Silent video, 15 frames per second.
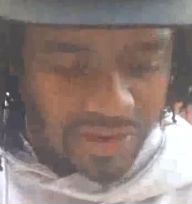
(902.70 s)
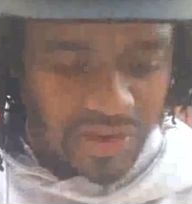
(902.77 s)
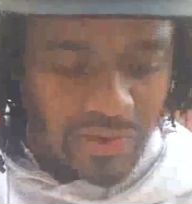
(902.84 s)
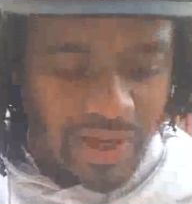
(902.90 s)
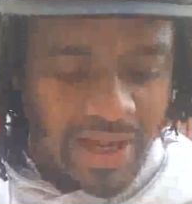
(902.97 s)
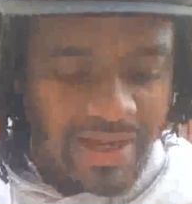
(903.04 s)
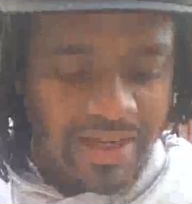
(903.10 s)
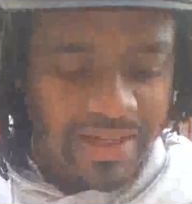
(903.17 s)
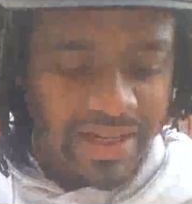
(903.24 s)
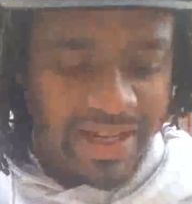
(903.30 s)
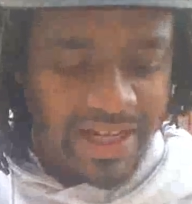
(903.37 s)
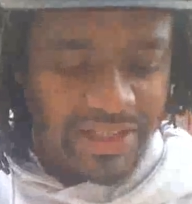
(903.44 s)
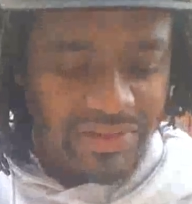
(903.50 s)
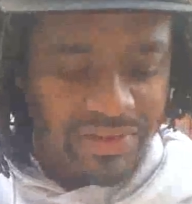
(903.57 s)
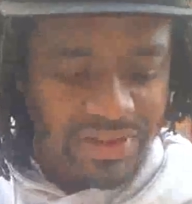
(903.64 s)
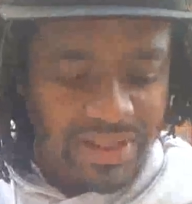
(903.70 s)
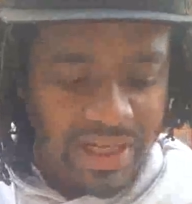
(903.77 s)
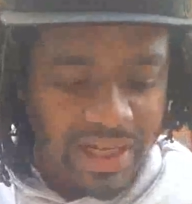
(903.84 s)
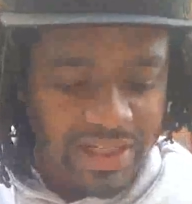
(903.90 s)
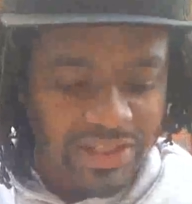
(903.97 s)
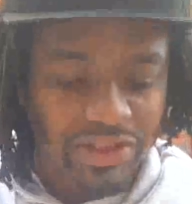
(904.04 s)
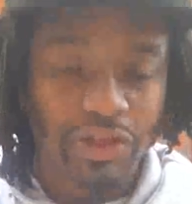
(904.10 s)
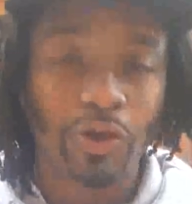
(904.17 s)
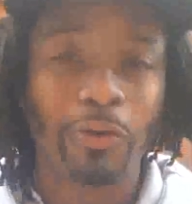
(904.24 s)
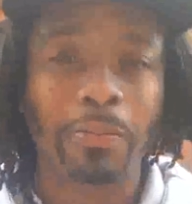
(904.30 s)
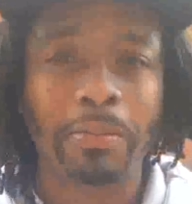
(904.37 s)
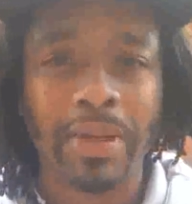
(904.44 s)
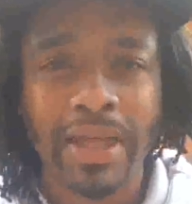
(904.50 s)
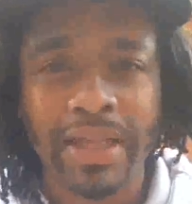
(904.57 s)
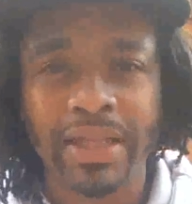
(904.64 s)
So I can exercise
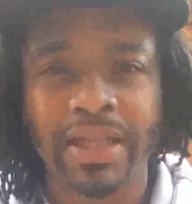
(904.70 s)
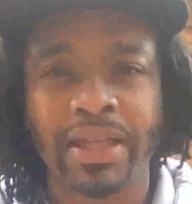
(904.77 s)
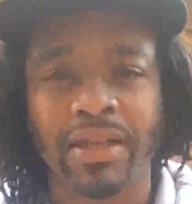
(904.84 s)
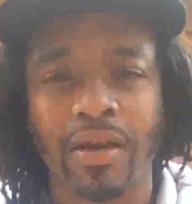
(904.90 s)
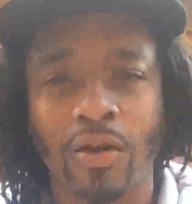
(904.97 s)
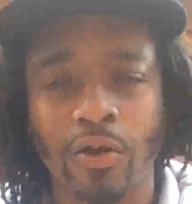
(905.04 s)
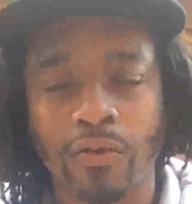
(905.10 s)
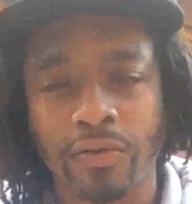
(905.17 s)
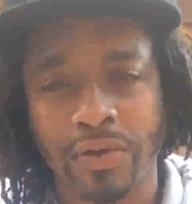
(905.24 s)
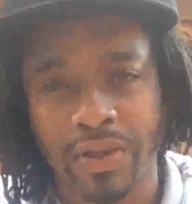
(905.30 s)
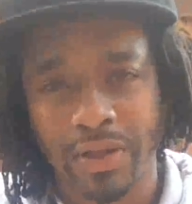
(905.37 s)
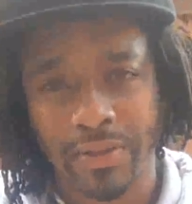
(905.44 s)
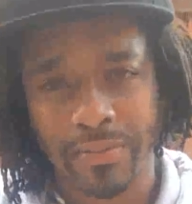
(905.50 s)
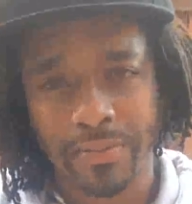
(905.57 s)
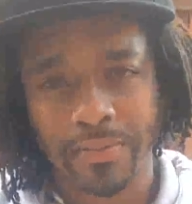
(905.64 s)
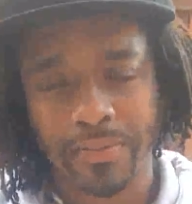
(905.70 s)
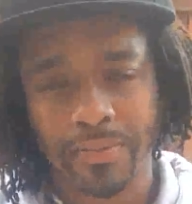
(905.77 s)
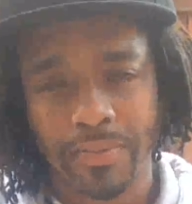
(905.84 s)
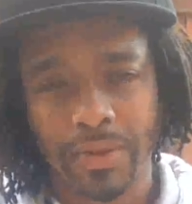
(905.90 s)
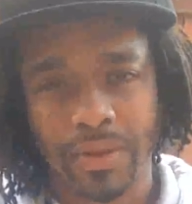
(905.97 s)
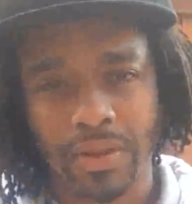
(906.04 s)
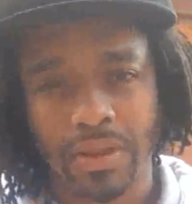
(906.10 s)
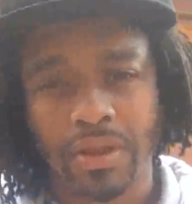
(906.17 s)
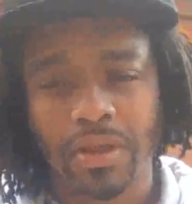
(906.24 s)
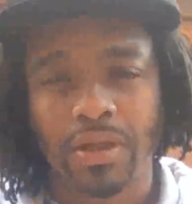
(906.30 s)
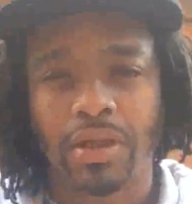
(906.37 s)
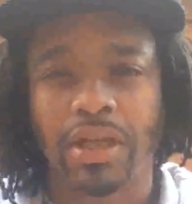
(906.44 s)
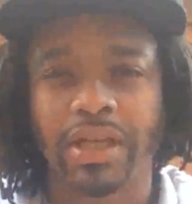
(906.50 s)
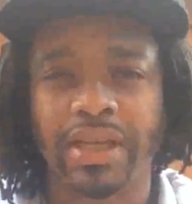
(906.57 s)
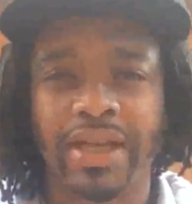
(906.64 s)
dominion over them.
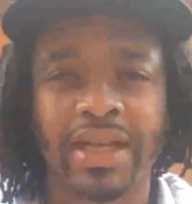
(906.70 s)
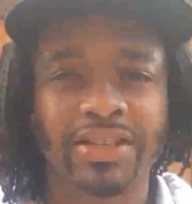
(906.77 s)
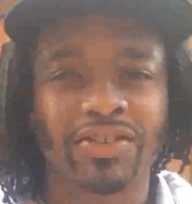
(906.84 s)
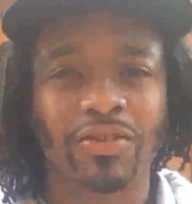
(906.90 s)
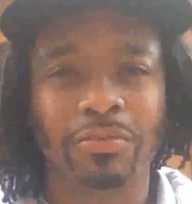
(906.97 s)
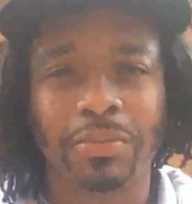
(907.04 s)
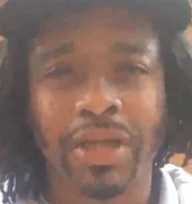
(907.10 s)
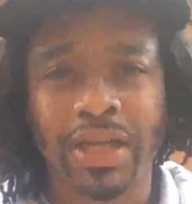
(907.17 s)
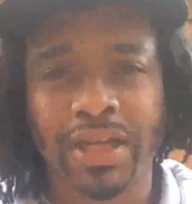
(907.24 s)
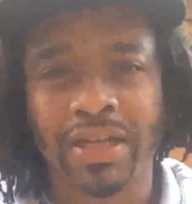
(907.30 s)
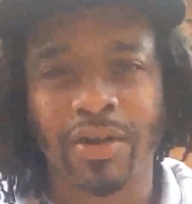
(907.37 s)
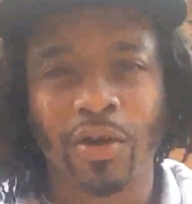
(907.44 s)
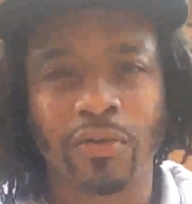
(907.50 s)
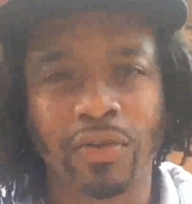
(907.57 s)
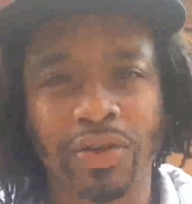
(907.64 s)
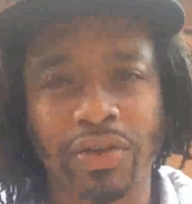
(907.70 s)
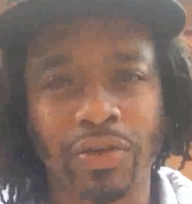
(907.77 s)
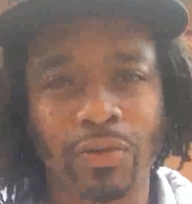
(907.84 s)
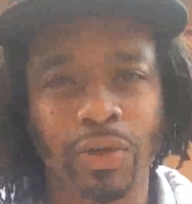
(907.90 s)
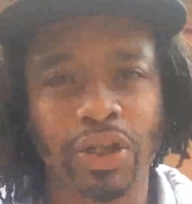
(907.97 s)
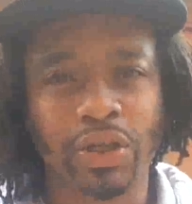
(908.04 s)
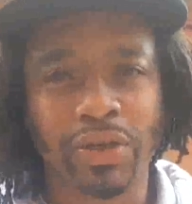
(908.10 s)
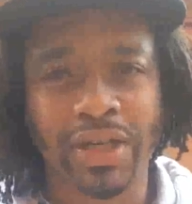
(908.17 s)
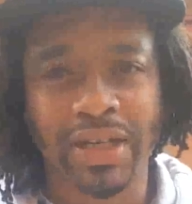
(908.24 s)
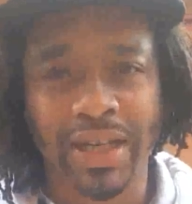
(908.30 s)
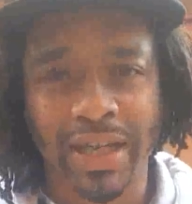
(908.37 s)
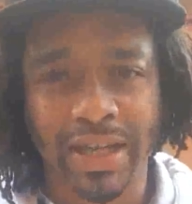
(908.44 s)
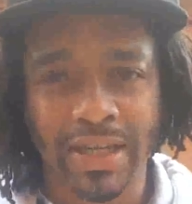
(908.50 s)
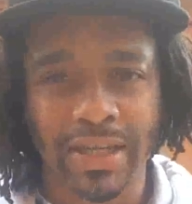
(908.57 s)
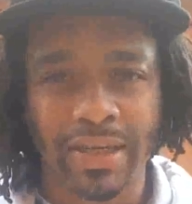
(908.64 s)
He has dominion over you when you're in
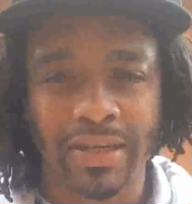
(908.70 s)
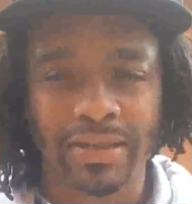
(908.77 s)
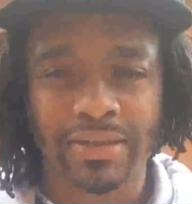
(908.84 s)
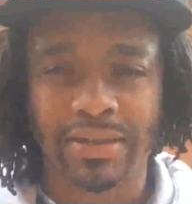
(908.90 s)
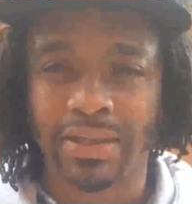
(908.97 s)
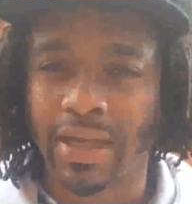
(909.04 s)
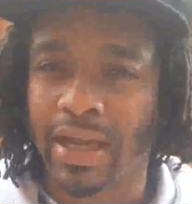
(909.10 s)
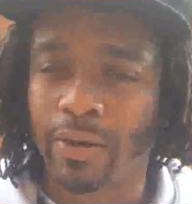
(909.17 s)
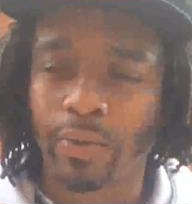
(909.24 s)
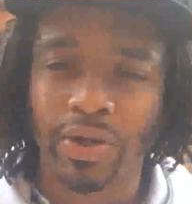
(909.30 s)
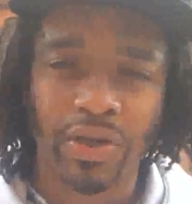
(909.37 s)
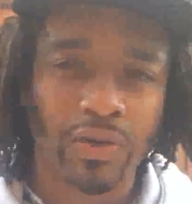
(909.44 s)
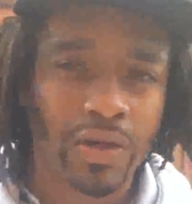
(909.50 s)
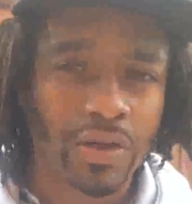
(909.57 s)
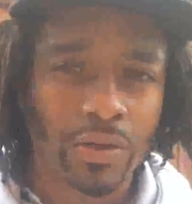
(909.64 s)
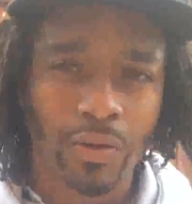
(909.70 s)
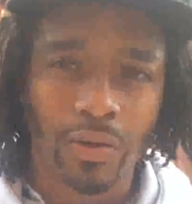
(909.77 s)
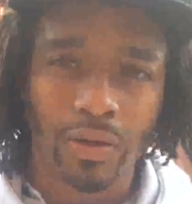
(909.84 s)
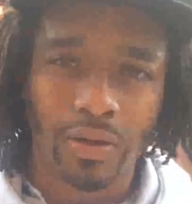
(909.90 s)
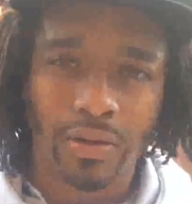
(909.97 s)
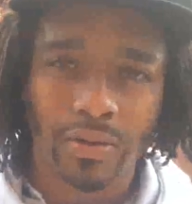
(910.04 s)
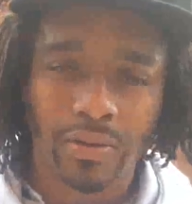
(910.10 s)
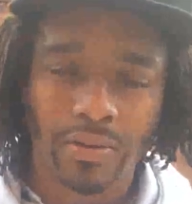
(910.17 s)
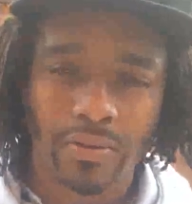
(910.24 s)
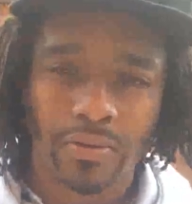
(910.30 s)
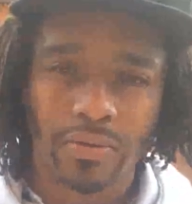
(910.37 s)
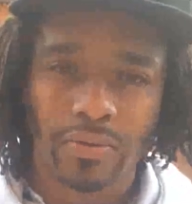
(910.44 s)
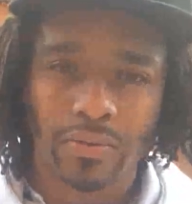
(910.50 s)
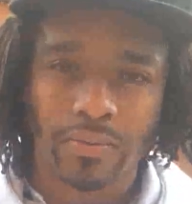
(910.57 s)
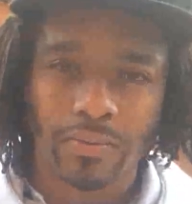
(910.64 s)
chaos, not when you're in order.
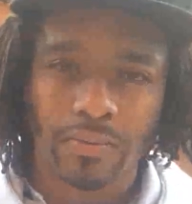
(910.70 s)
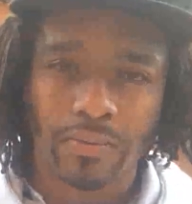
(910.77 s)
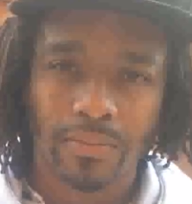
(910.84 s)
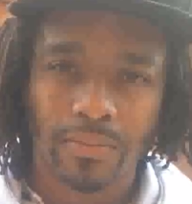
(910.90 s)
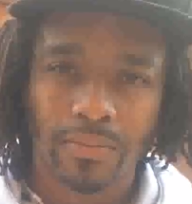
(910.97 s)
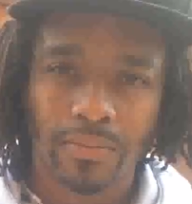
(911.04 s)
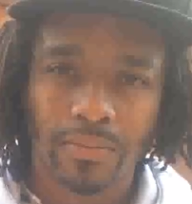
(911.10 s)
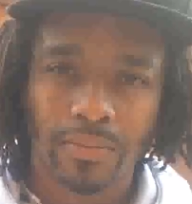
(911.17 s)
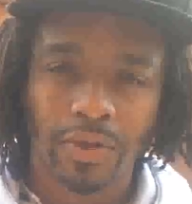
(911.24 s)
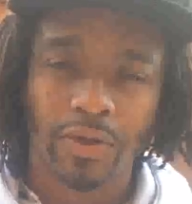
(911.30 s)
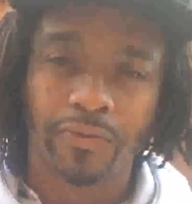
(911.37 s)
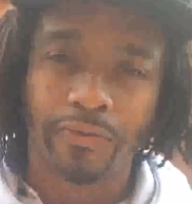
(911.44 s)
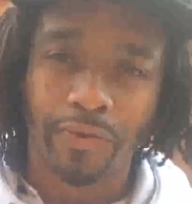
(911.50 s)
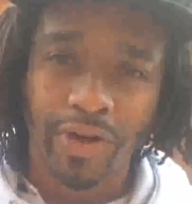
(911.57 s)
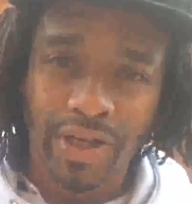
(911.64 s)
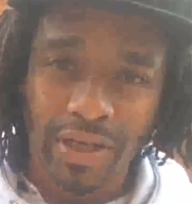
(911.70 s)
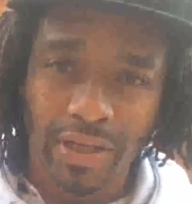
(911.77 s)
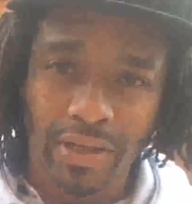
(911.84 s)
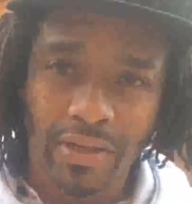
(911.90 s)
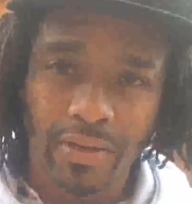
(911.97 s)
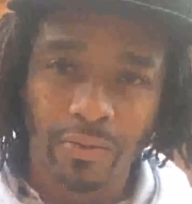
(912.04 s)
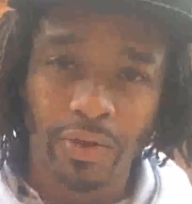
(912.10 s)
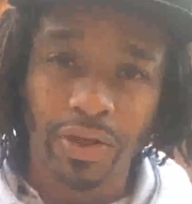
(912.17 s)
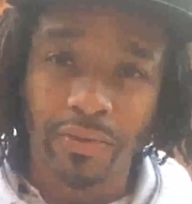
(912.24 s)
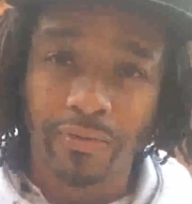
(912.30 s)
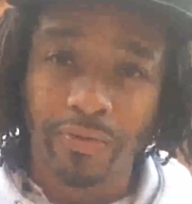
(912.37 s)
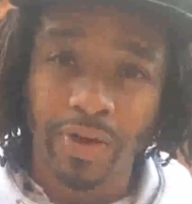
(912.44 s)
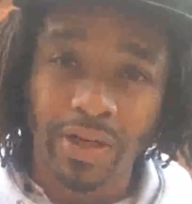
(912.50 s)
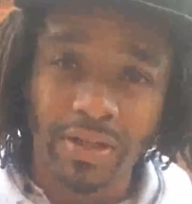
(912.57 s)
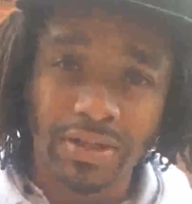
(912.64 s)
You're free when you
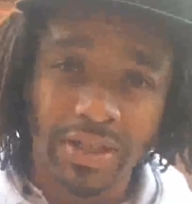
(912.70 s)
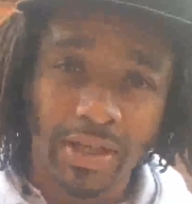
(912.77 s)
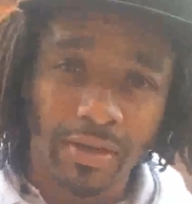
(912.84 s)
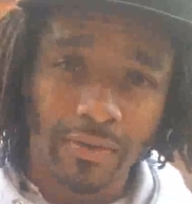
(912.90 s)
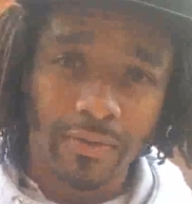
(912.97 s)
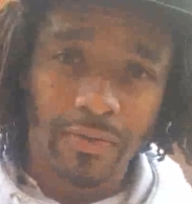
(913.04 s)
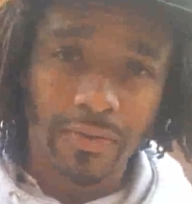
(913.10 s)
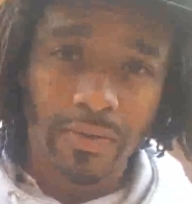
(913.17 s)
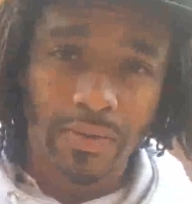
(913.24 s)
free yourself.